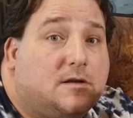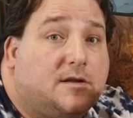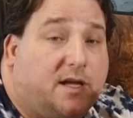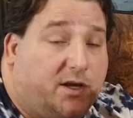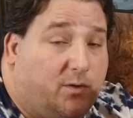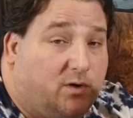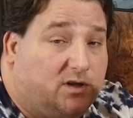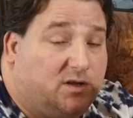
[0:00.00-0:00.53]
that
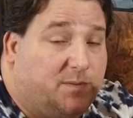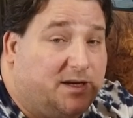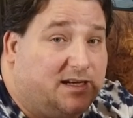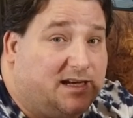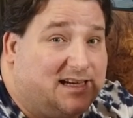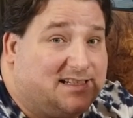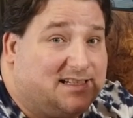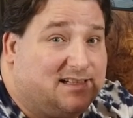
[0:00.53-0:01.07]
you want to be
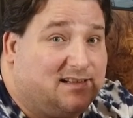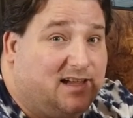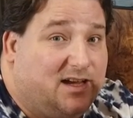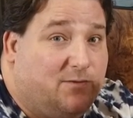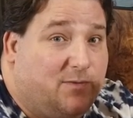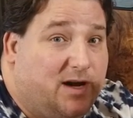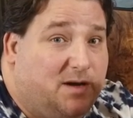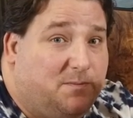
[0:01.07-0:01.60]
nice and
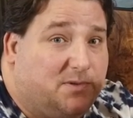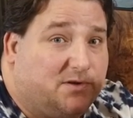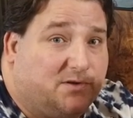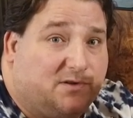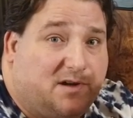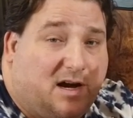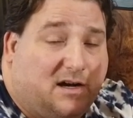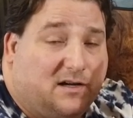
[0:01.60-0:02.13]
lightweight, but they're
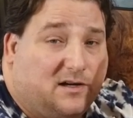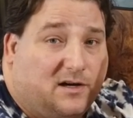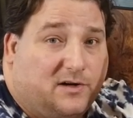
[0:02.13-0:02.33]
not going